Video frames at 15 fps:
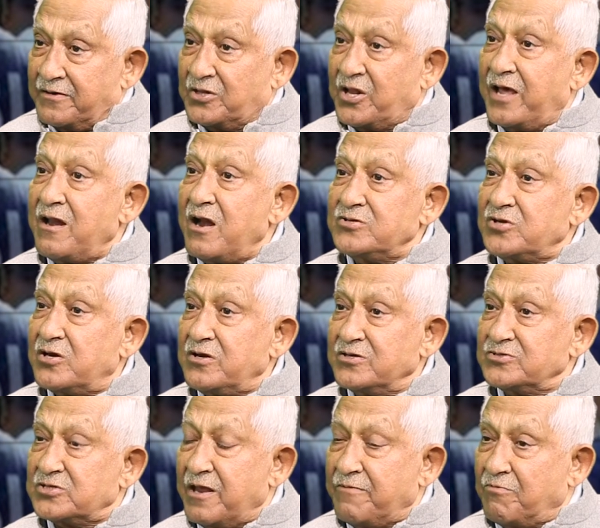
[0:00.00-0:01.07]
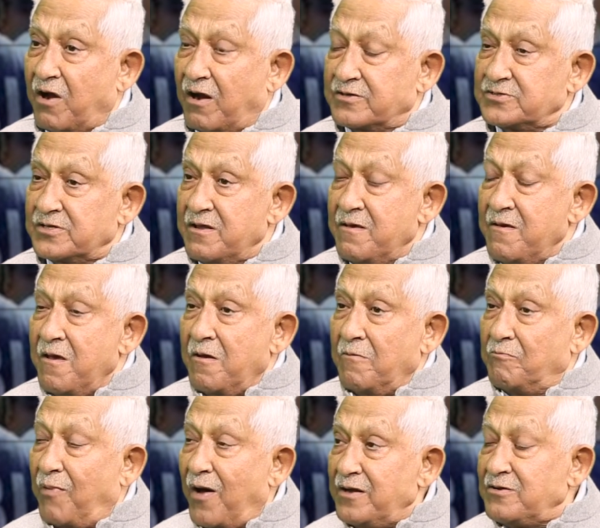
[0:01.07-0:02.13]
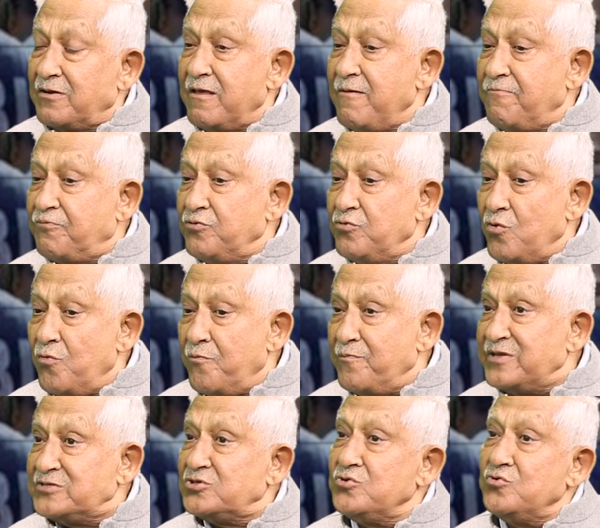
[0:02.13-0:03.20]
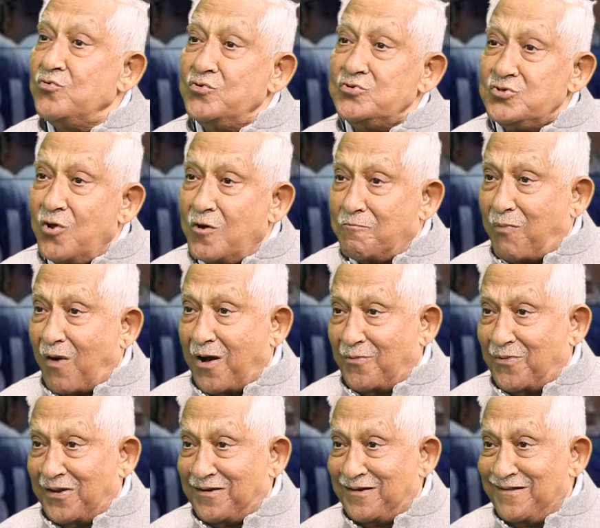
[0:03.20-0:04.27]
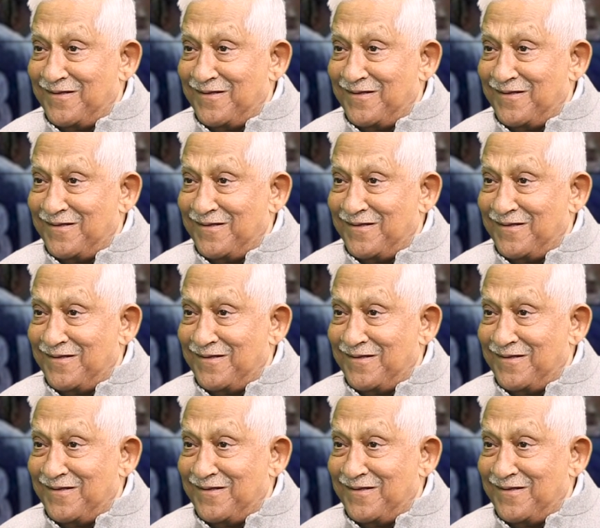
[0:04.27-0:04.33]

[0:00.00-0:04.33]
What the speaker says: There are certain safeguards, but if you misuse your power,